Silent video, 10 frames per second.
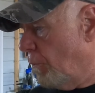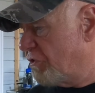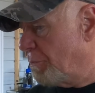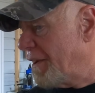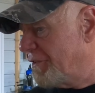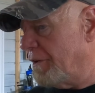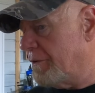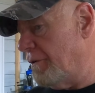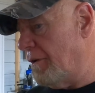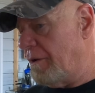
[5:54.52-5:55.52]
Which makes
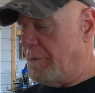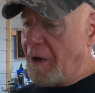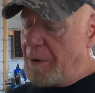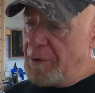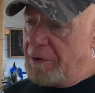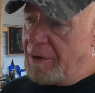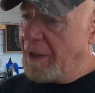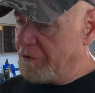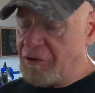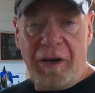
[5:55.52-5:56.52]
it, in my opinion,
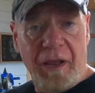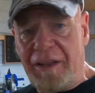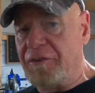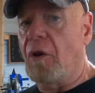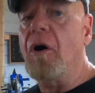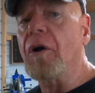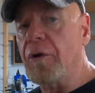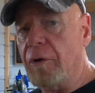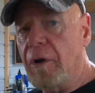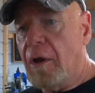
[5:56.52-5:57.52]
actually last
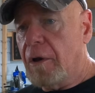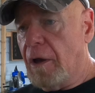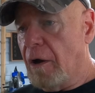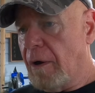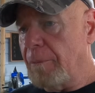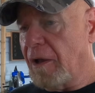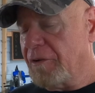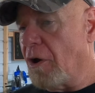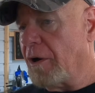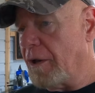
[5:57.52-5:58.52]
longer. Now, I'm
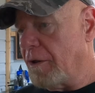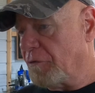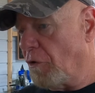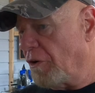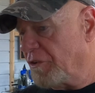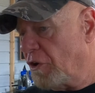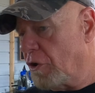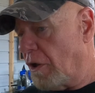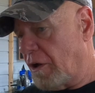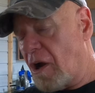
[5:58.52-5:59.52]
not talking as far as
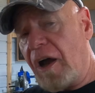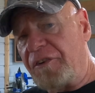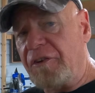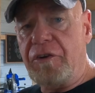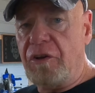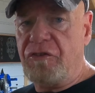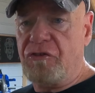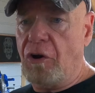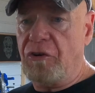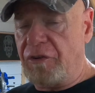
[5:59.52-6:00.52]
a constant
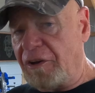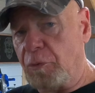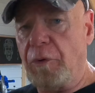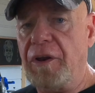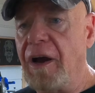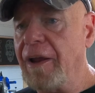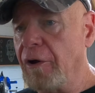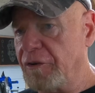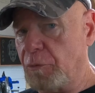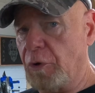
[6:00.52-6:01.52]
discharge. That's where the
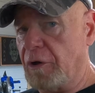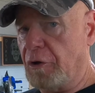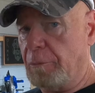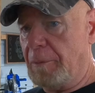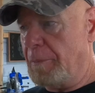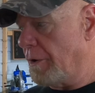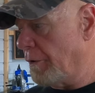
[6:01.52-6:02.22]
ions work a little bit